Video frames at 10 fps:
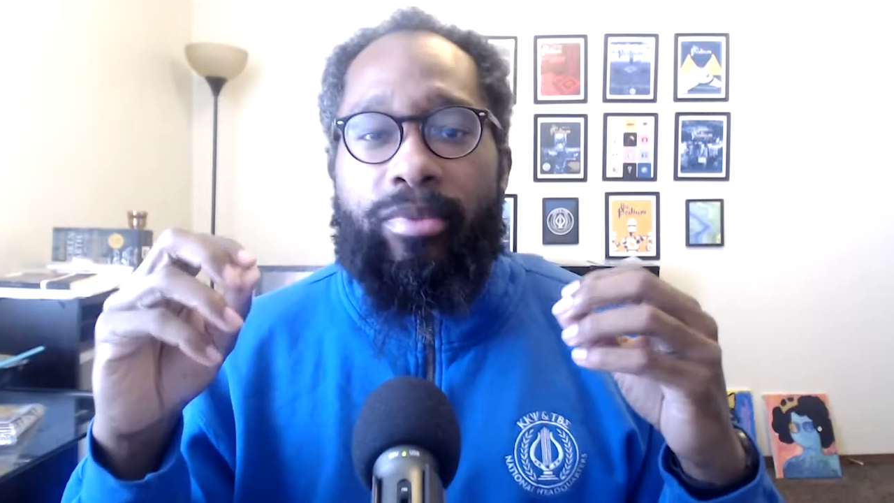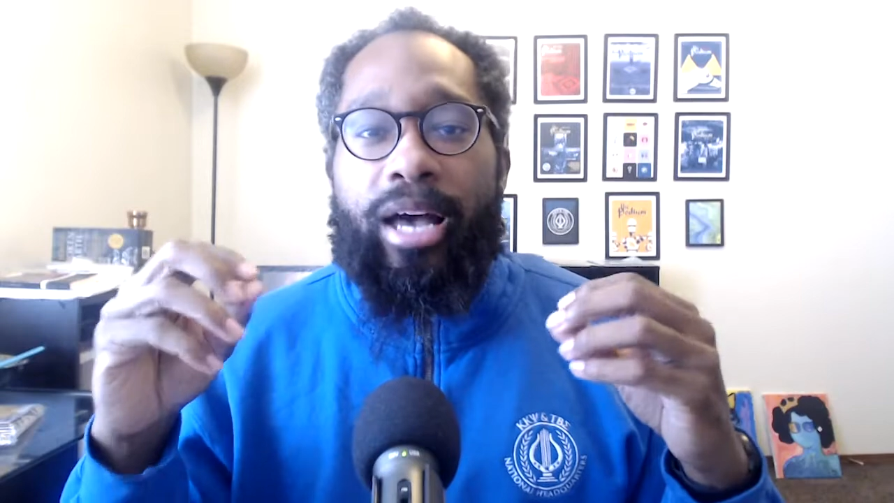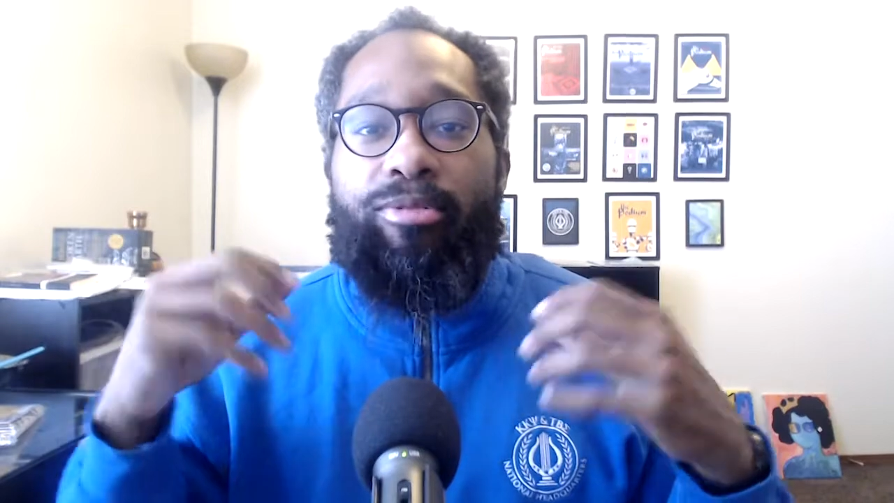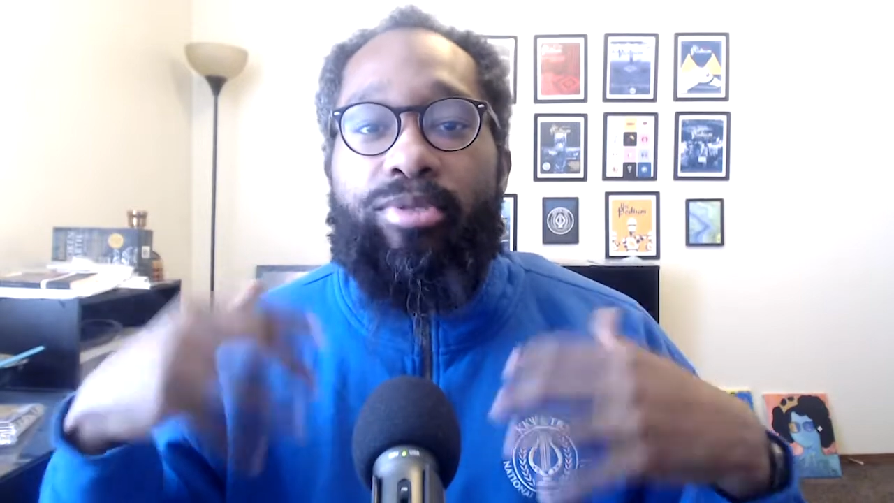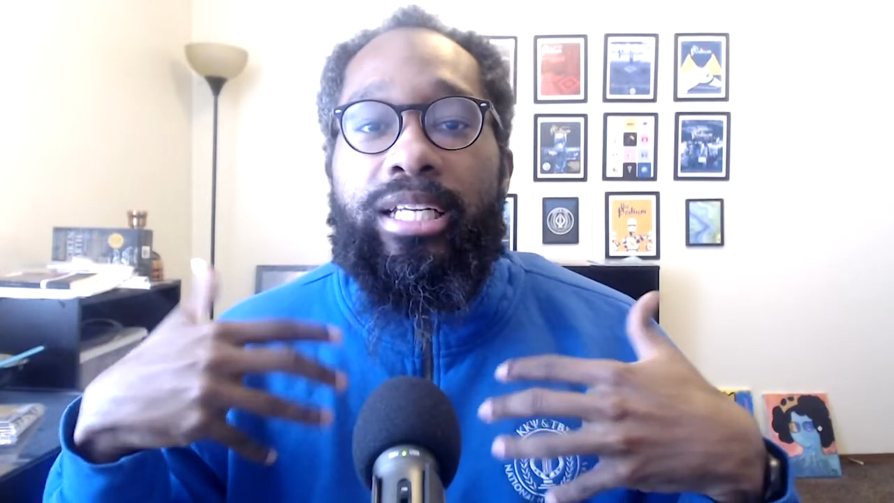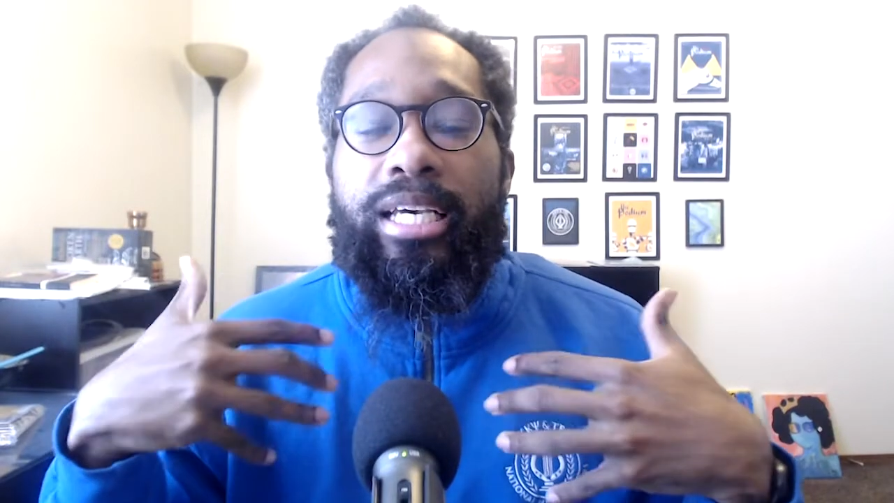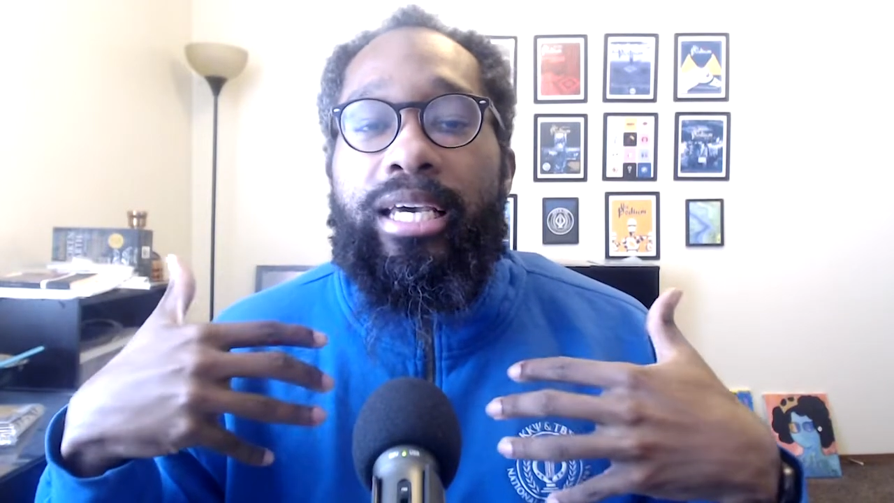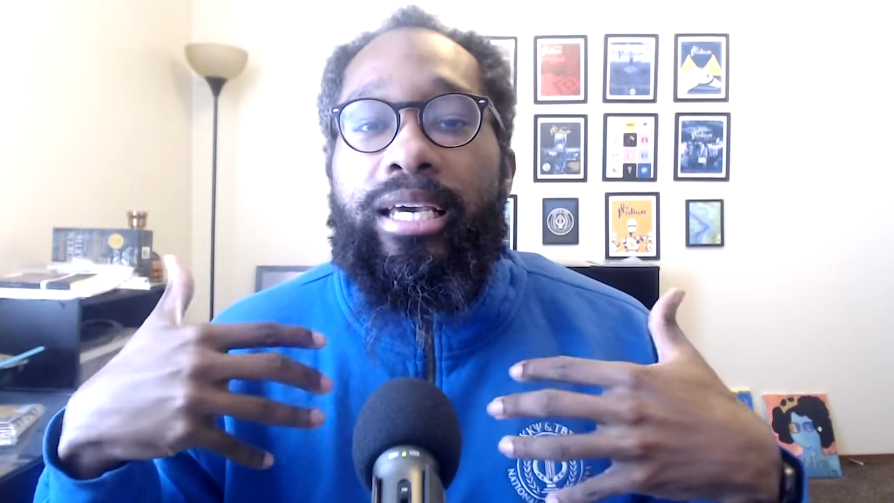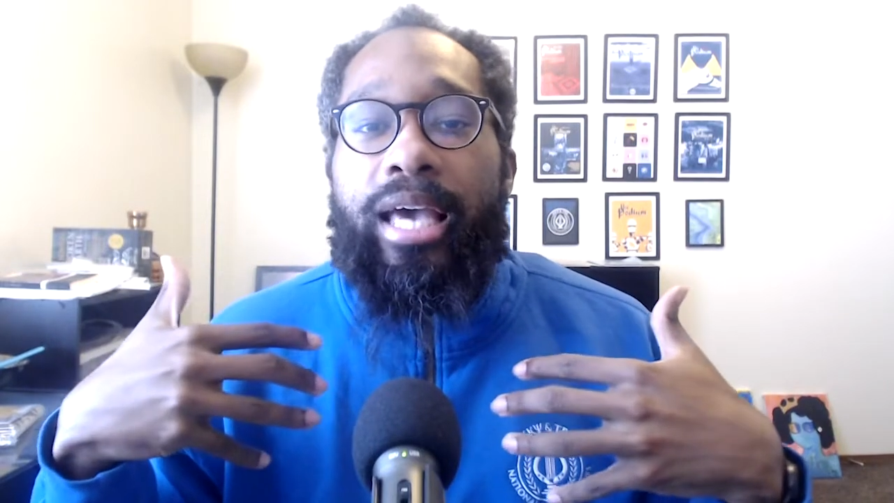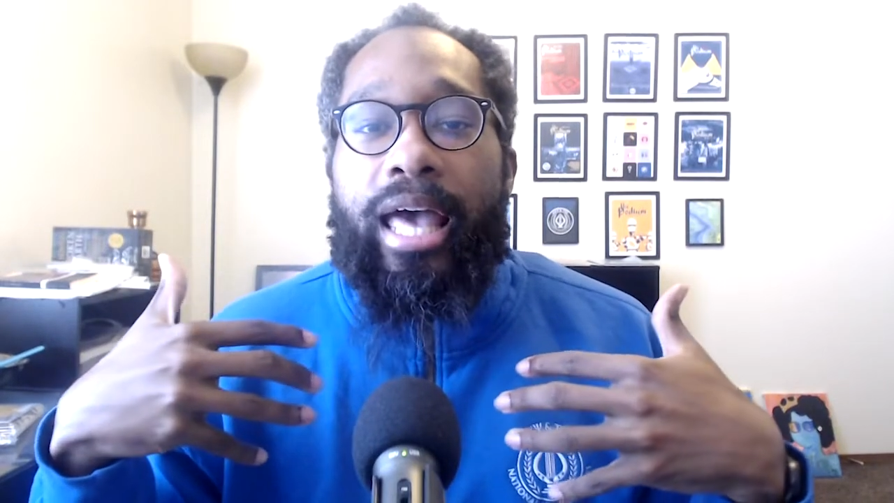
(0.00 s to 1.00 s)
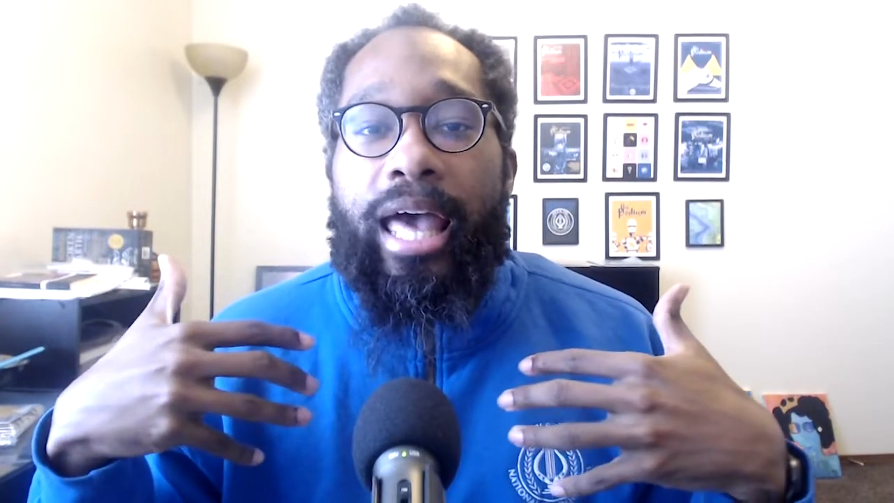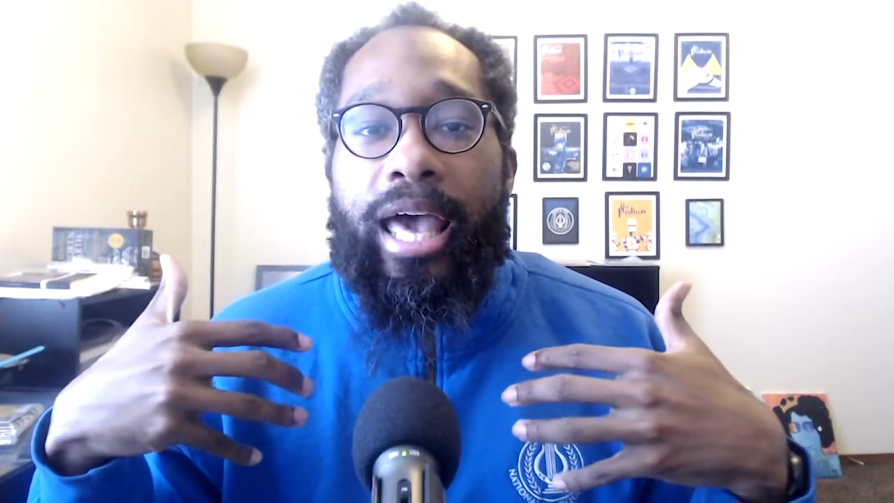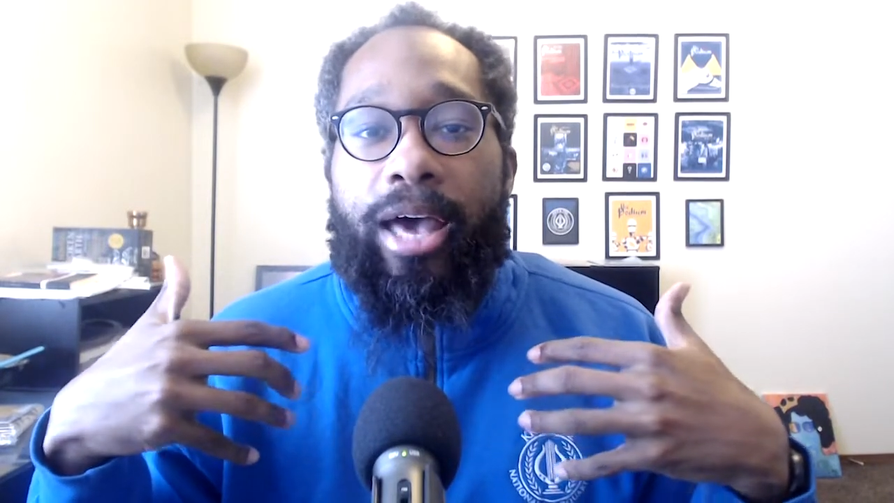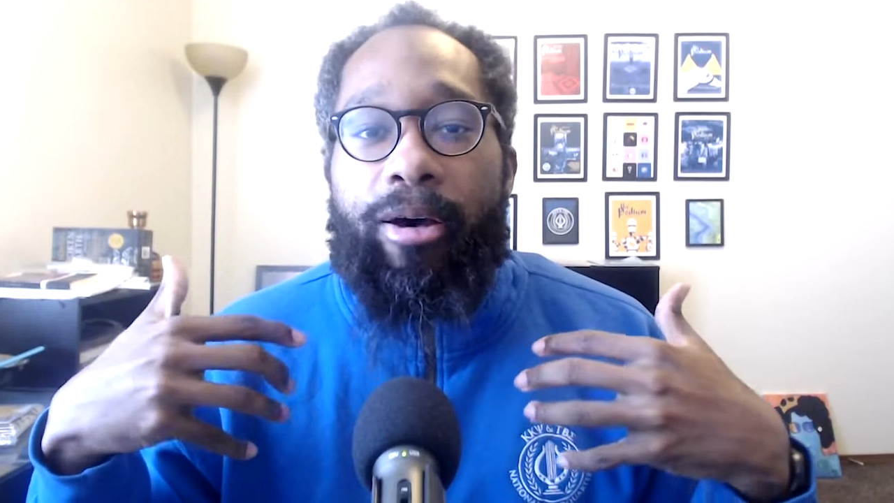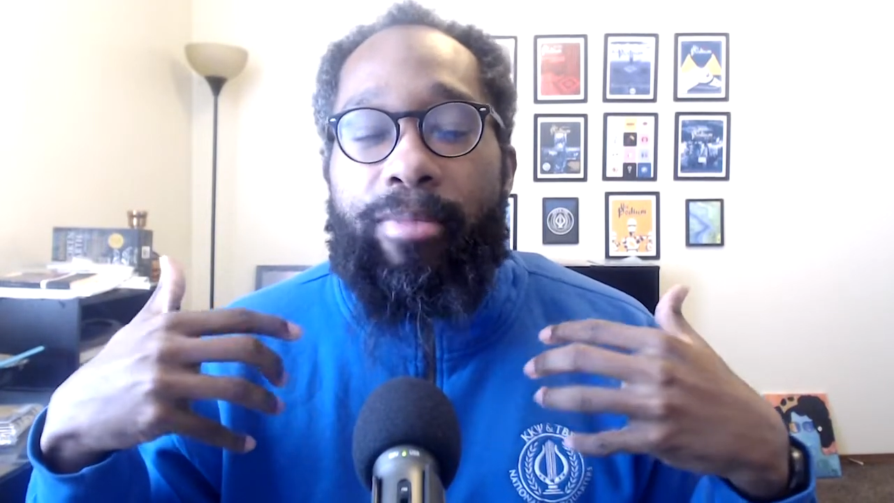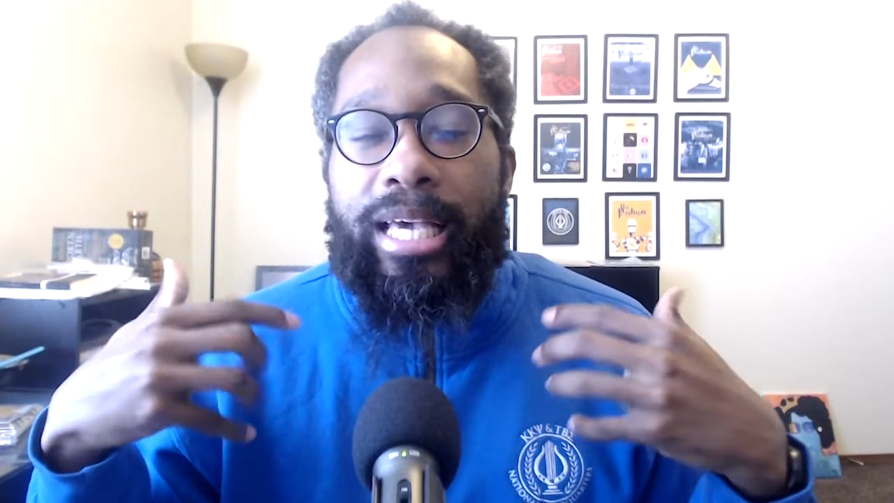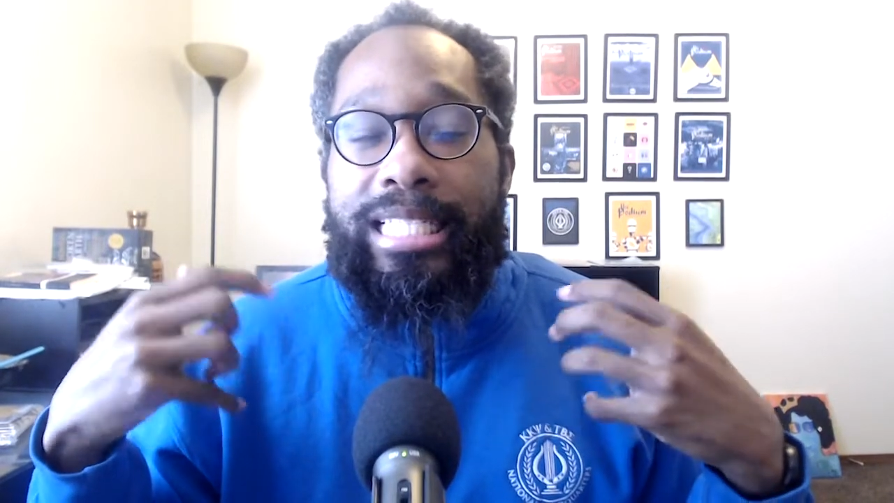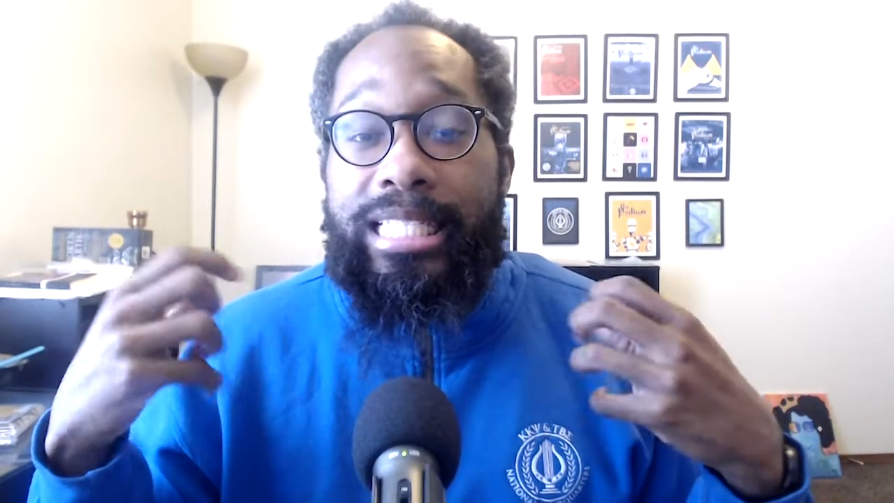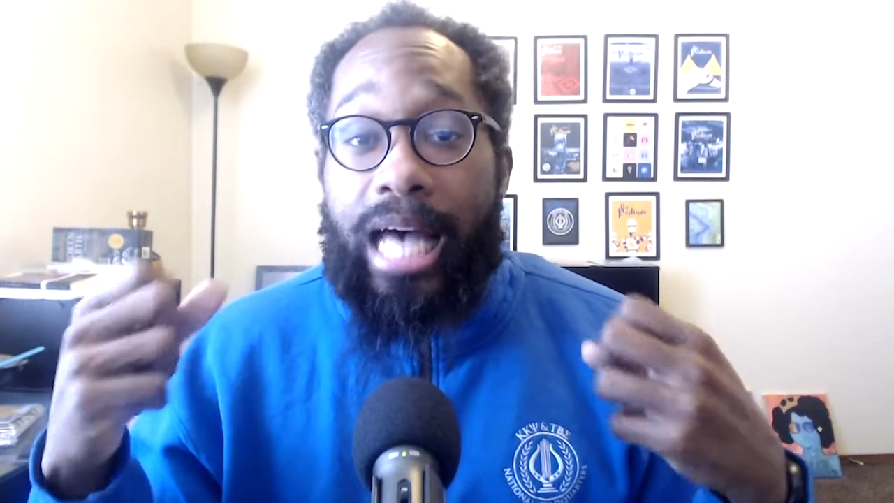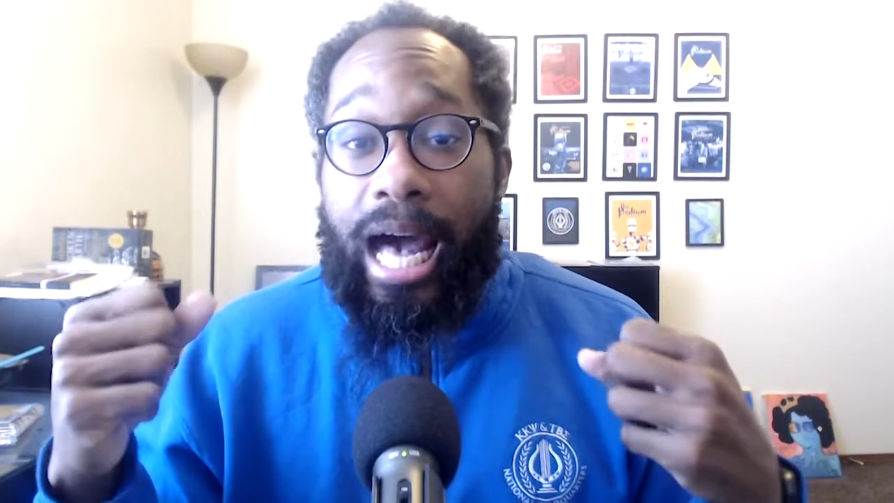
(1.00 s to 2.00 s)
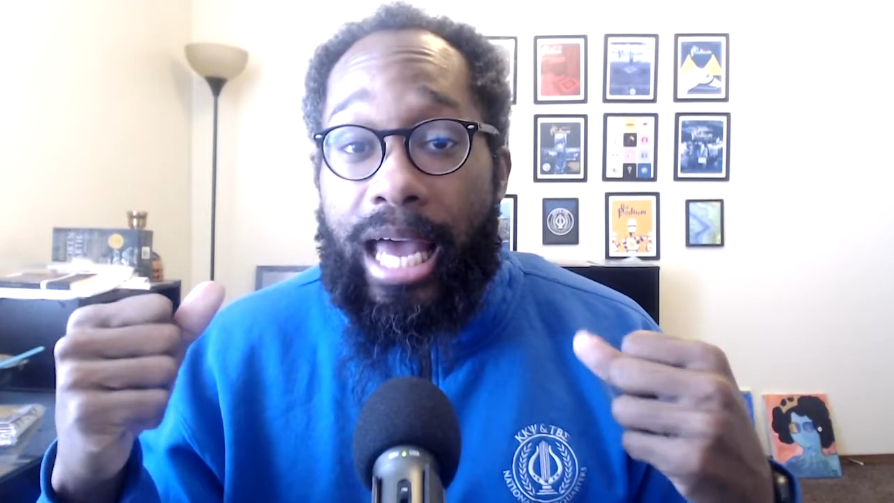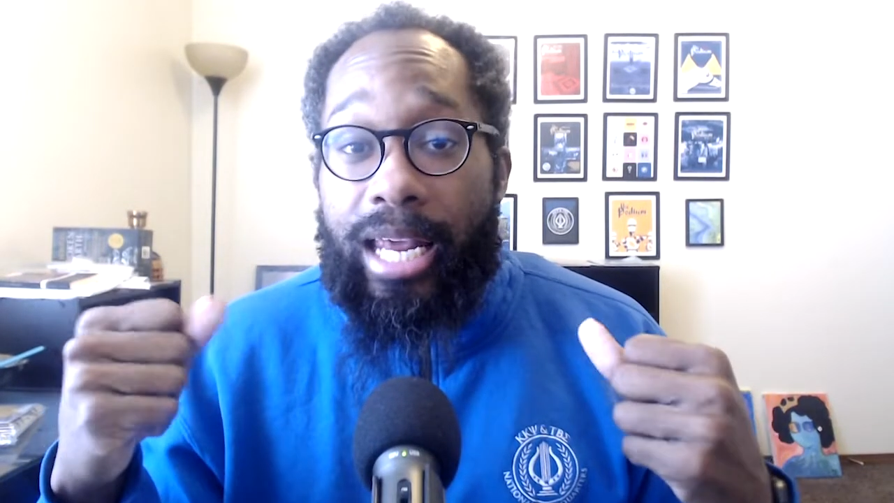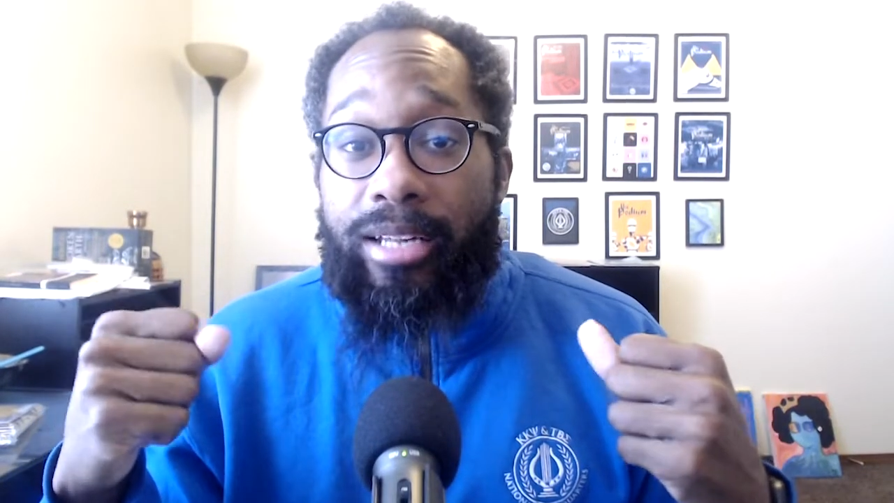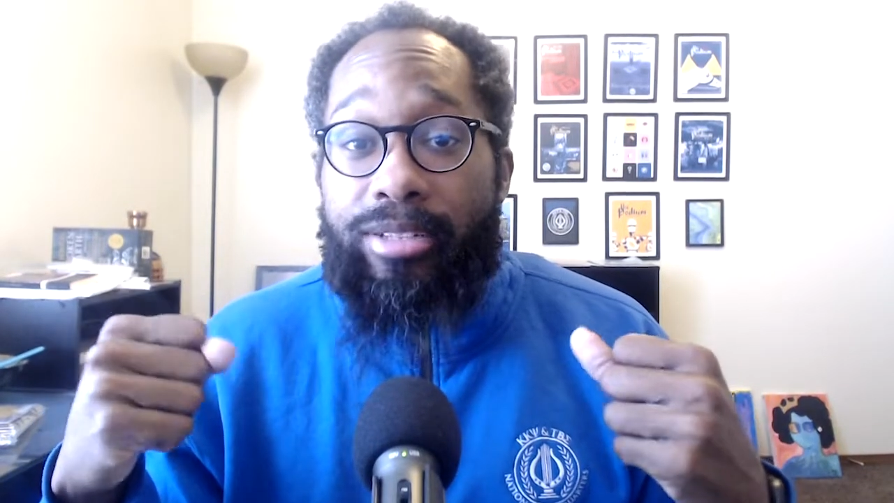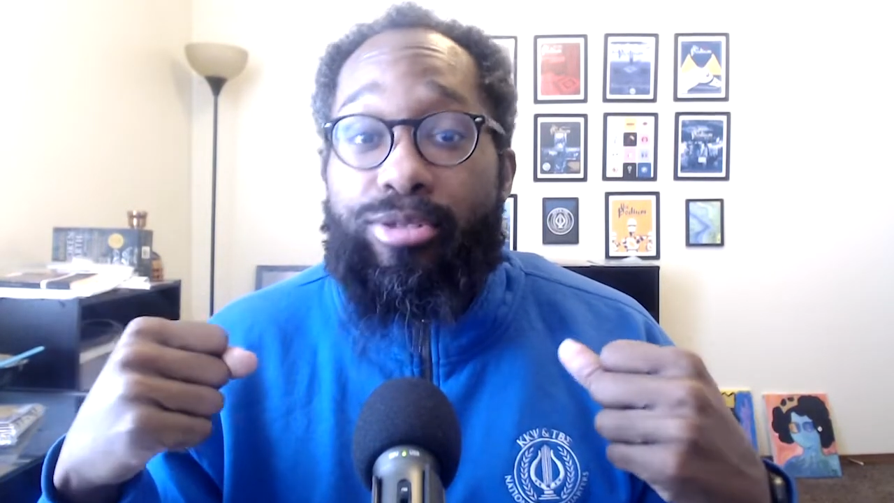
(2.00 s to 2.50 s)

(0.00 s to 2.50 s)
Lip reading: I really am excited